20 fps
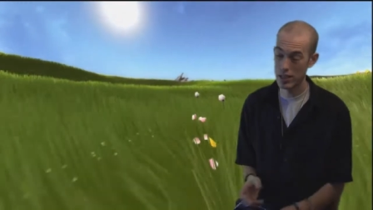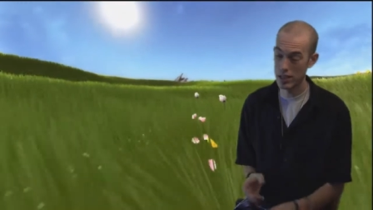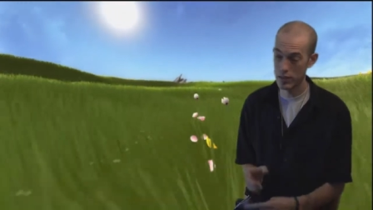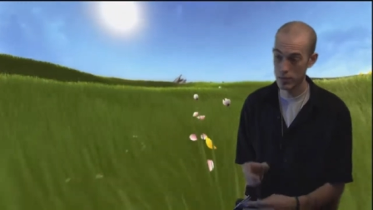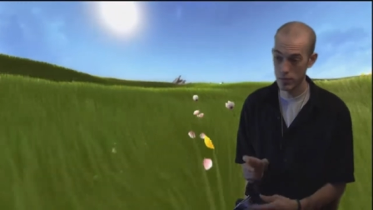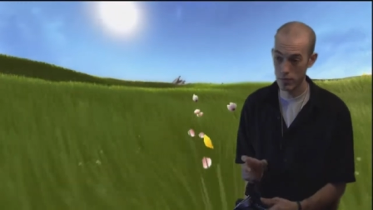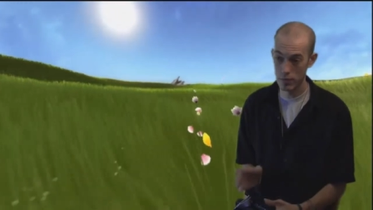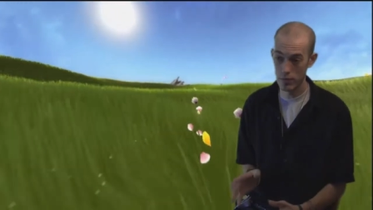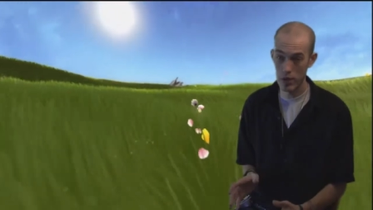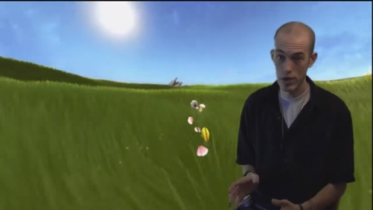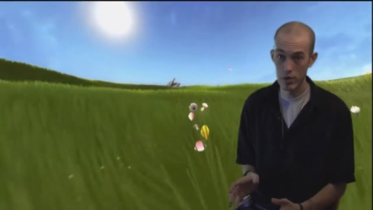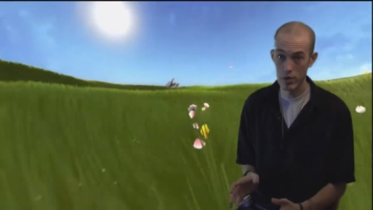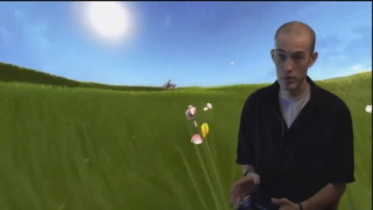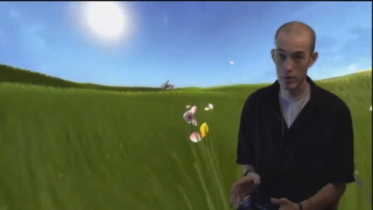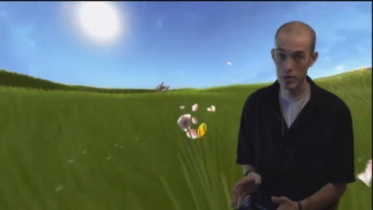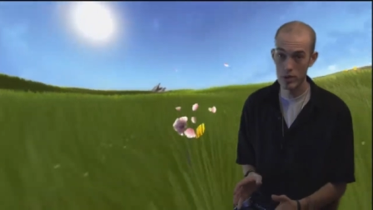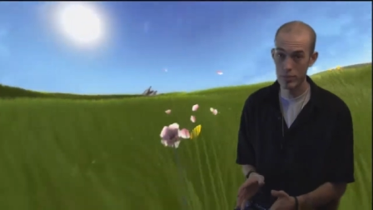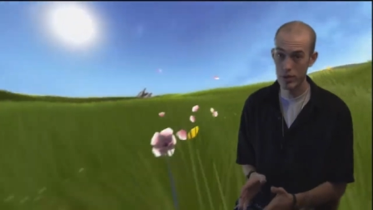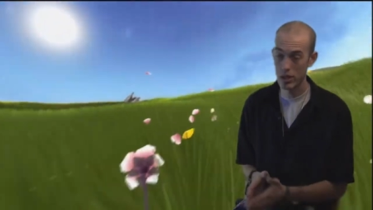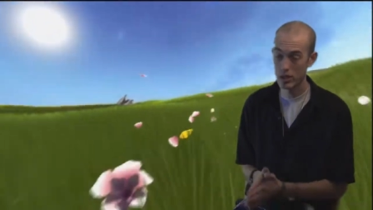It's very
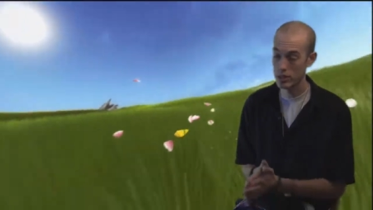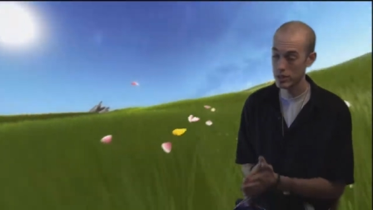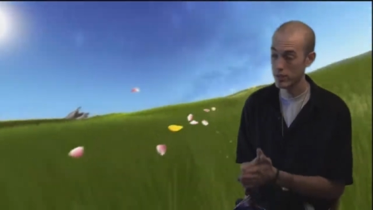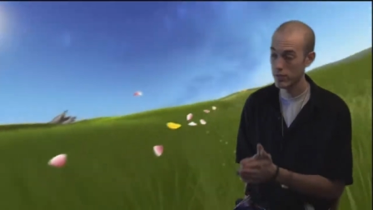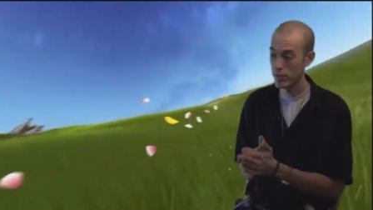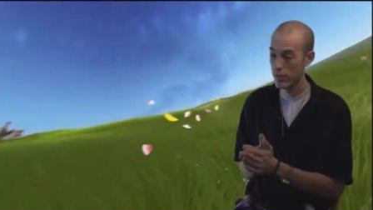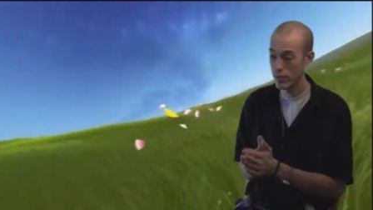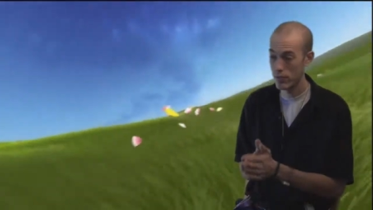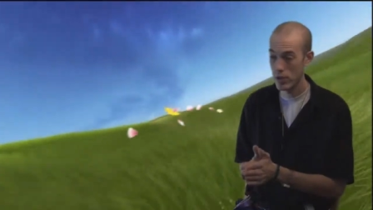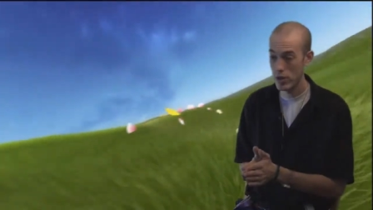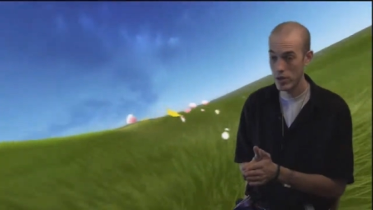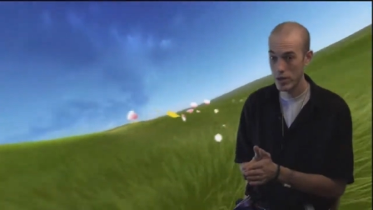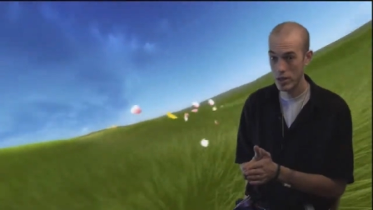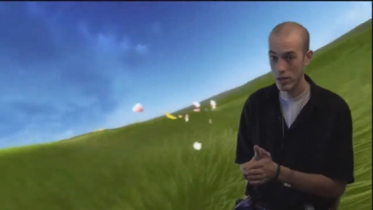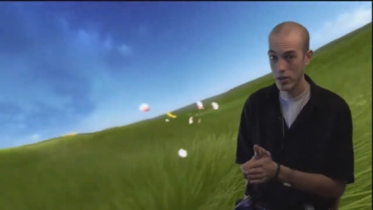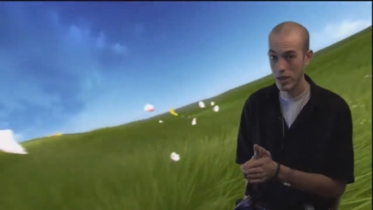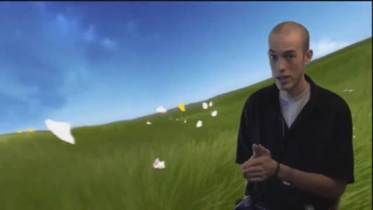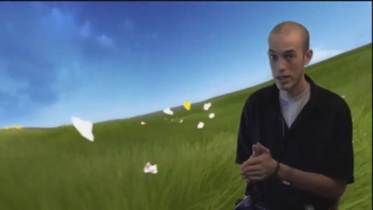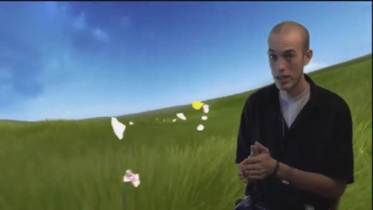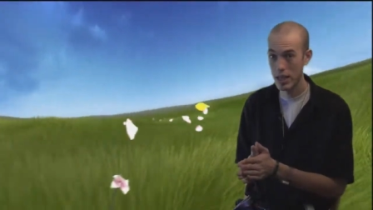responsive, very
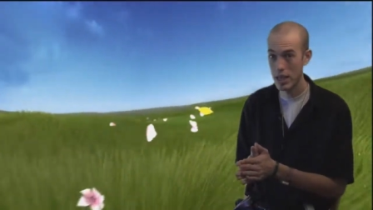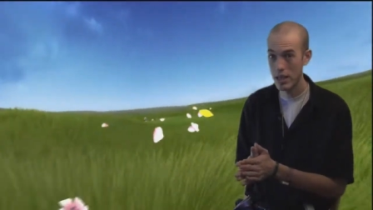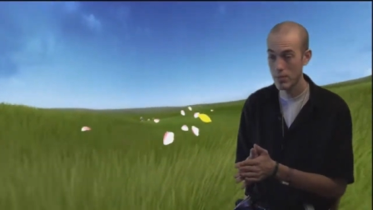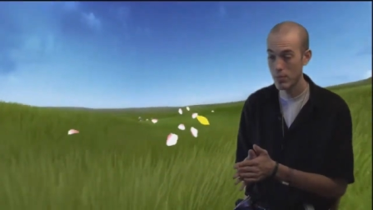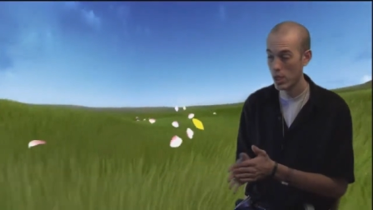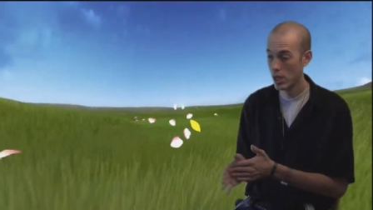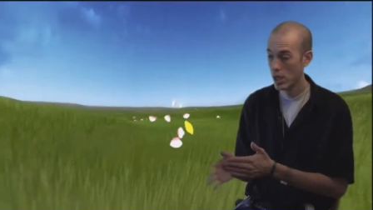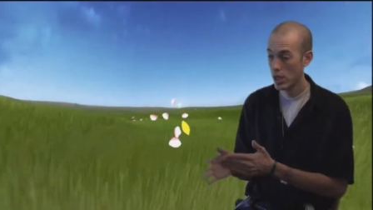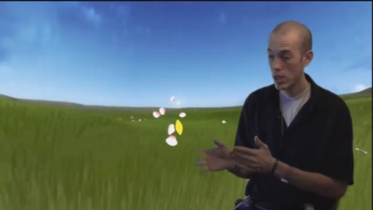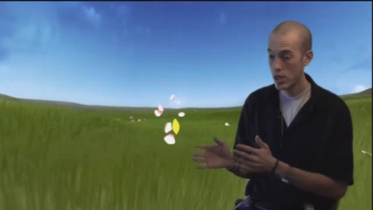great game.